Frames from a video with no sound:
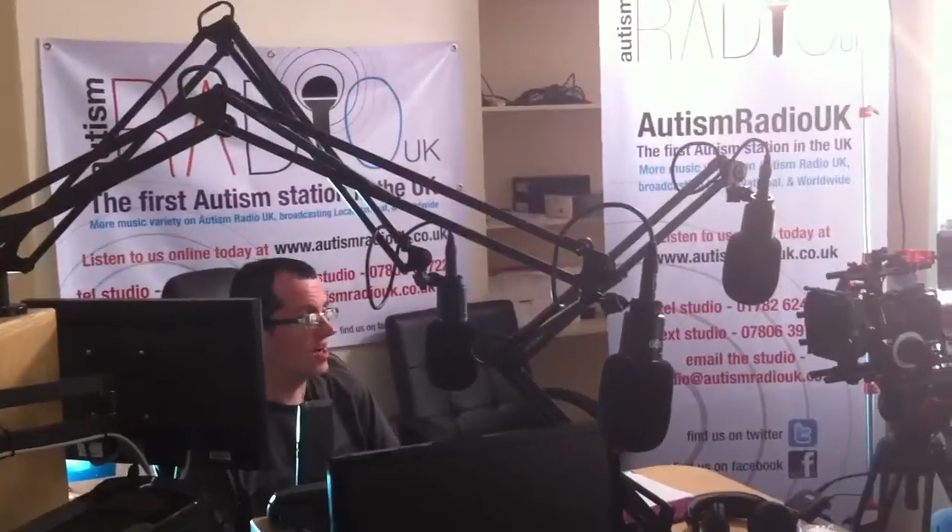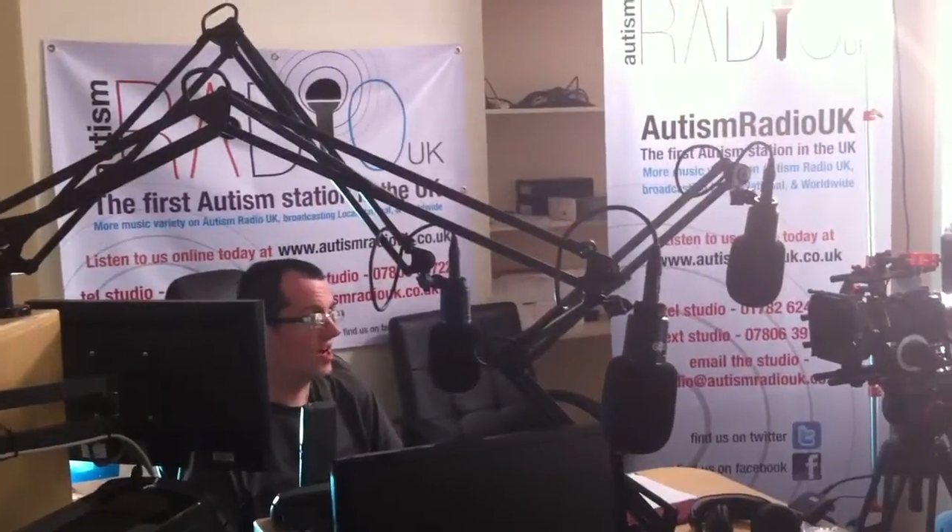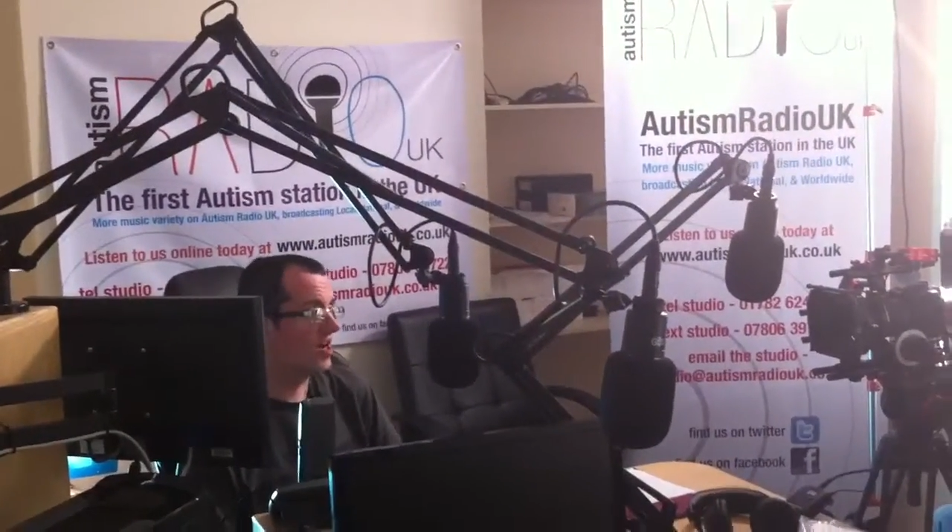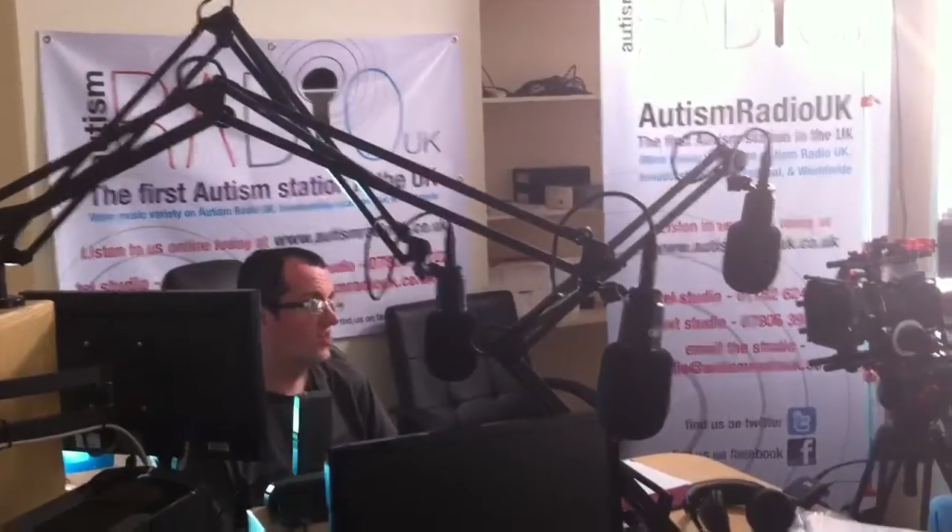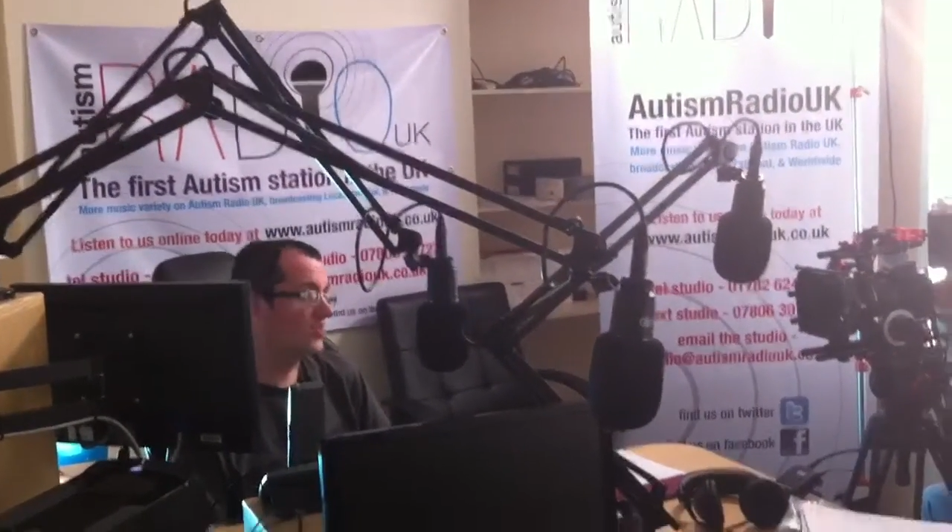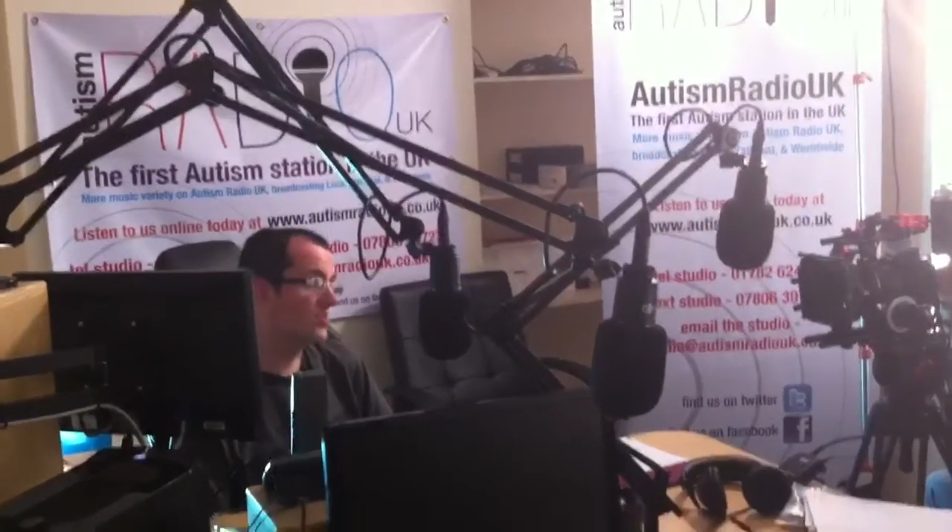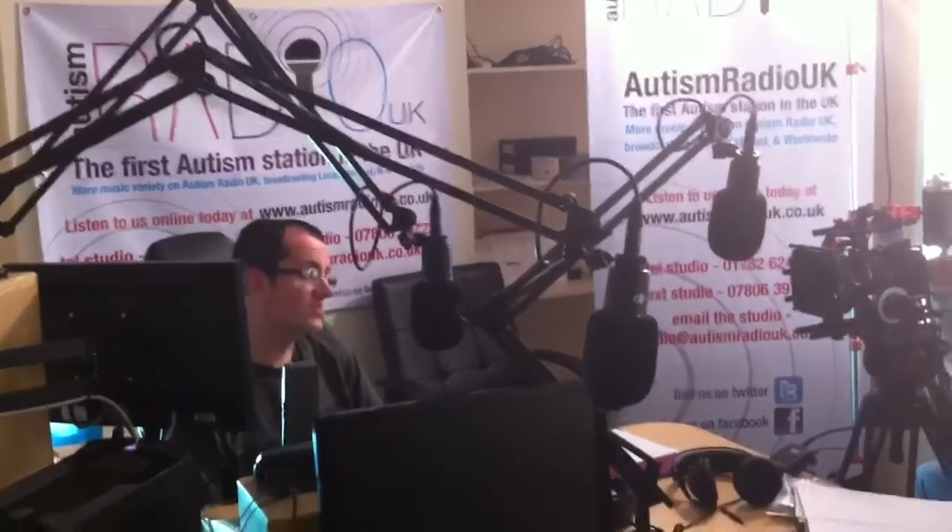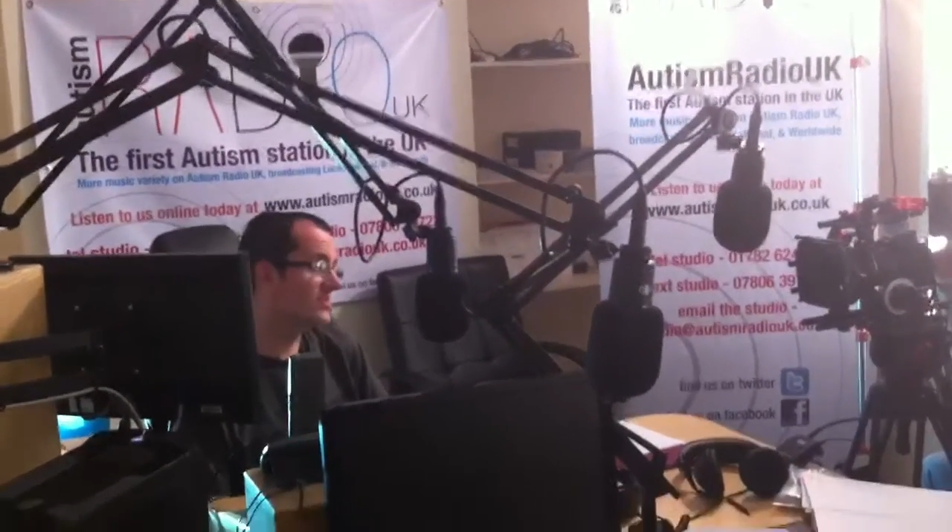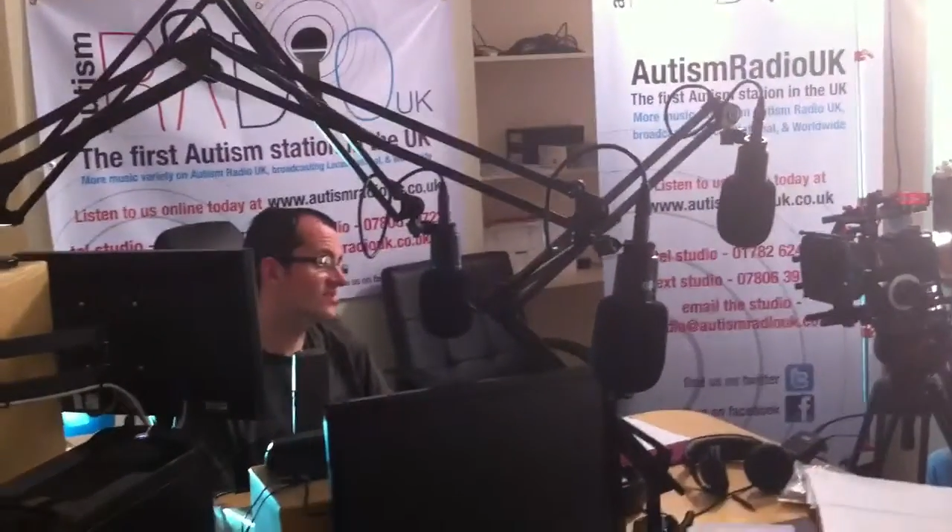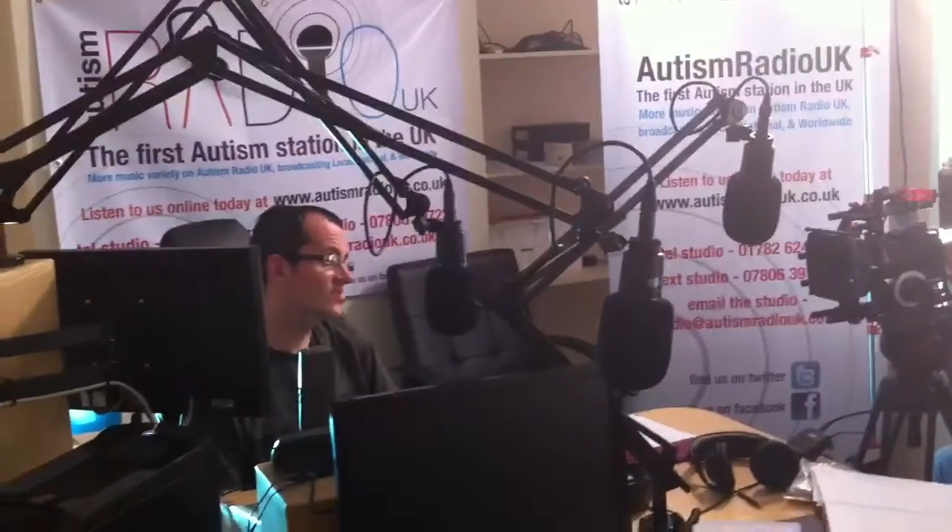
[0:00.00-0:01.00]
the
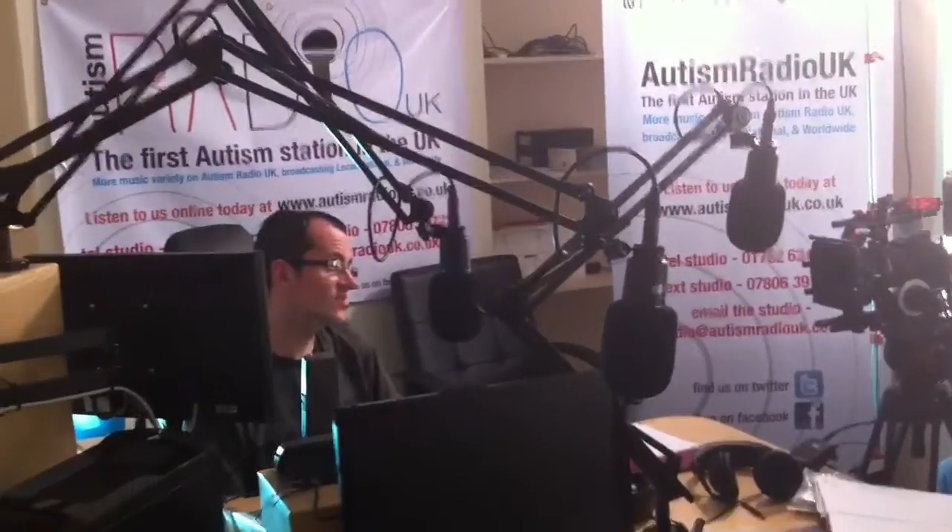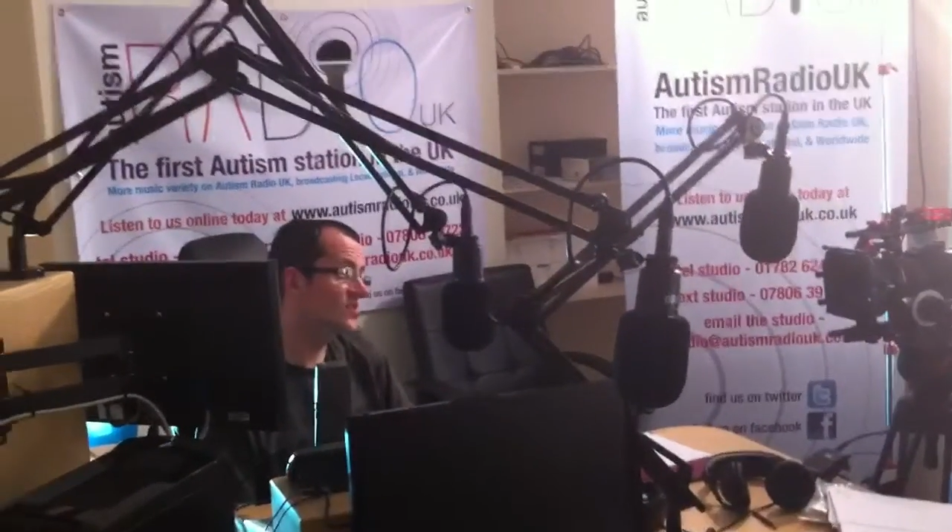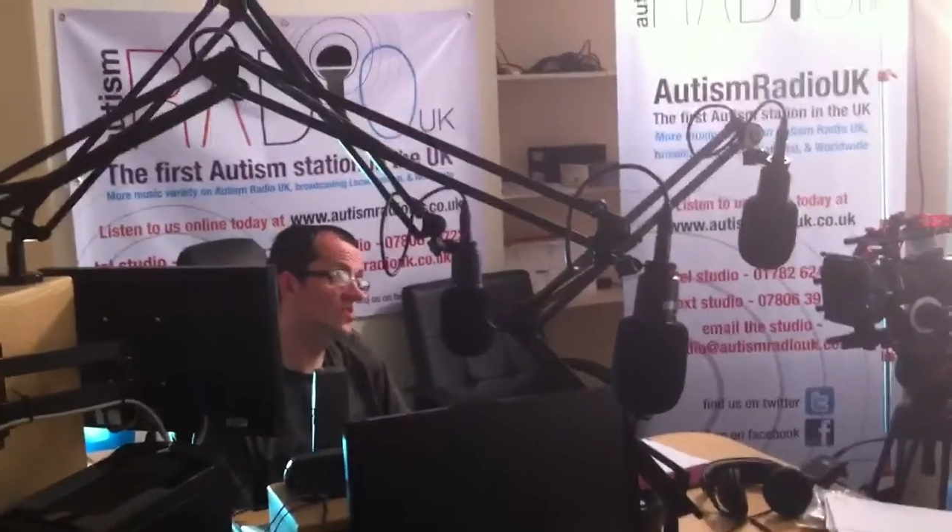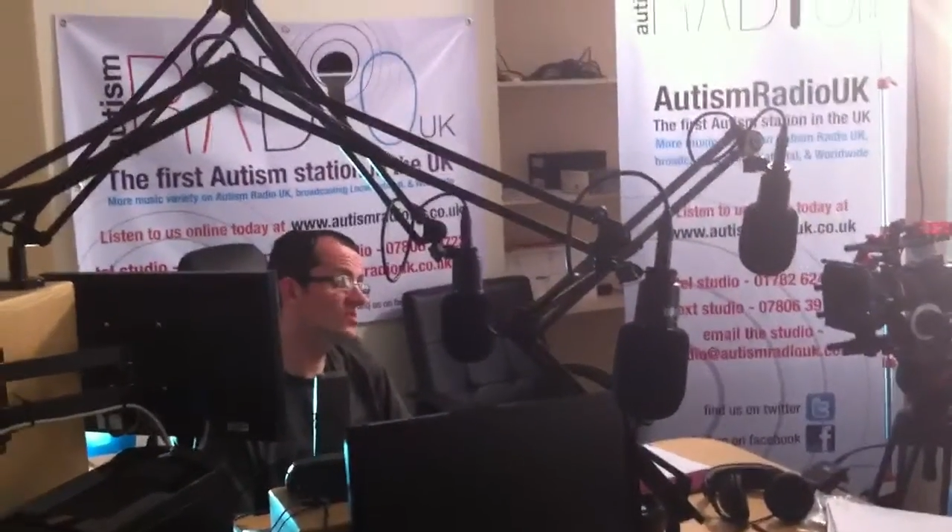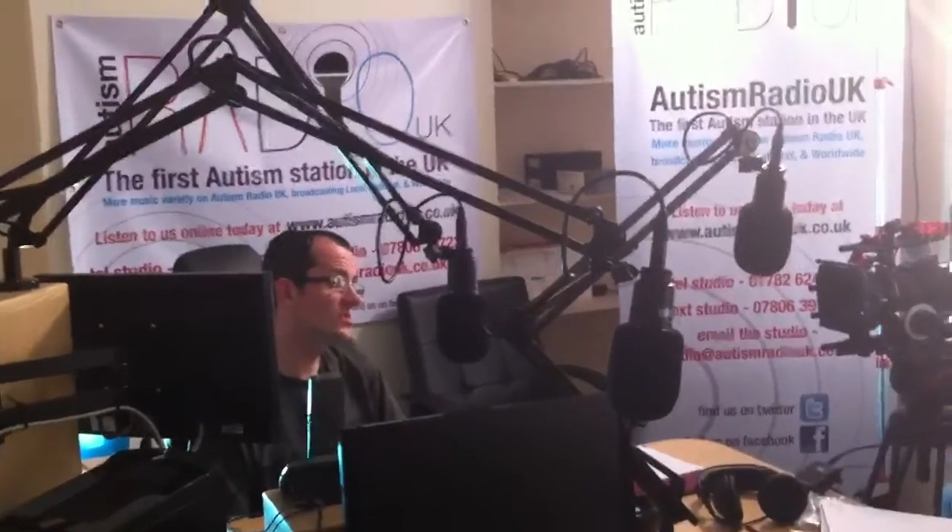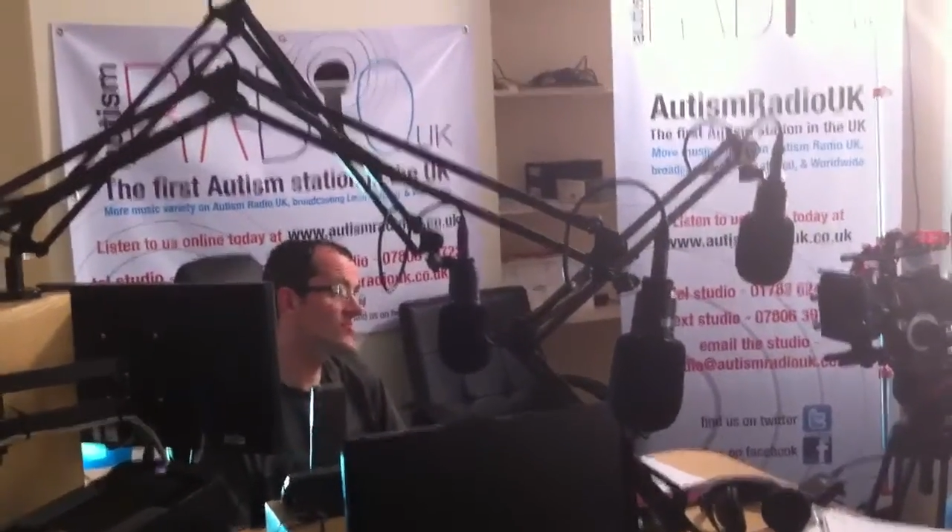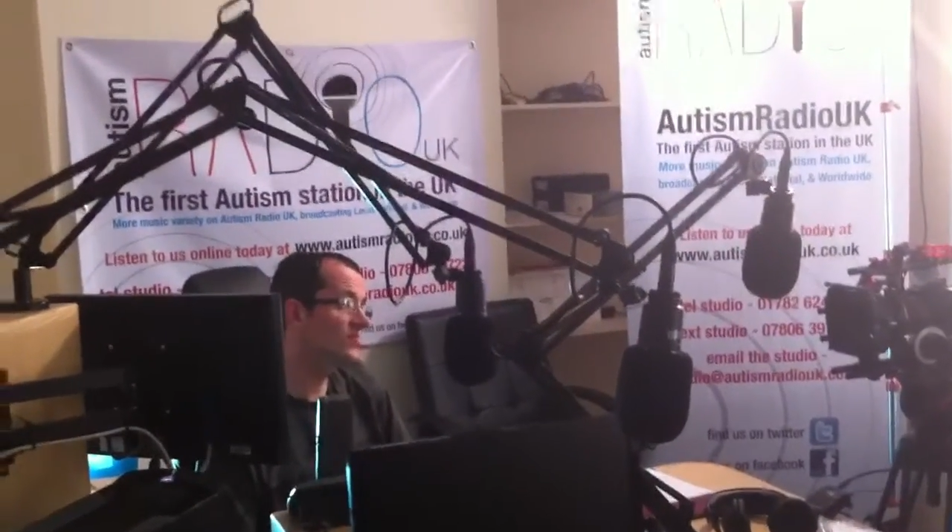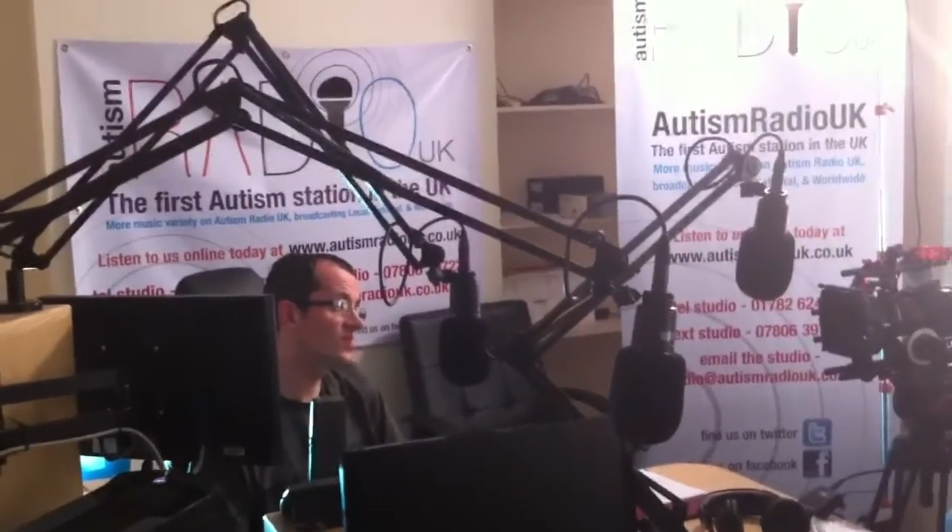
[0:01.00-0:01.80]
presenter does the autism